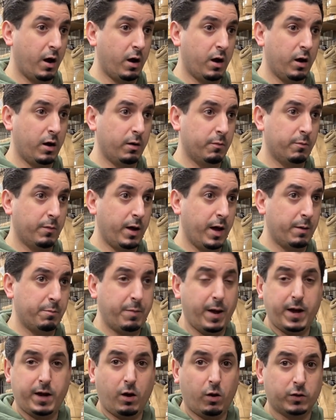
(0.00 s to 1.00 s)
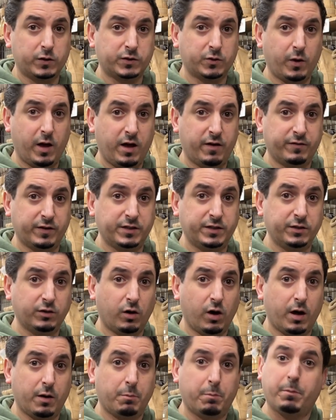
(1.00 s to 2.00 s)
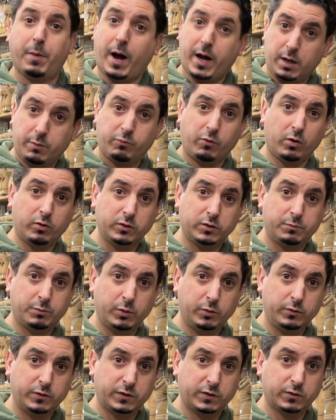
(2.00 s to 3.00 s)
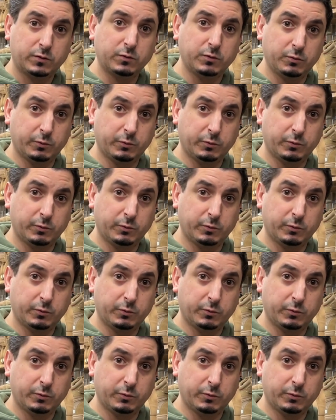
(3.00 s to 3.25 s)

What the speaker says: at BAE also have a deal on Pike Brothers boots,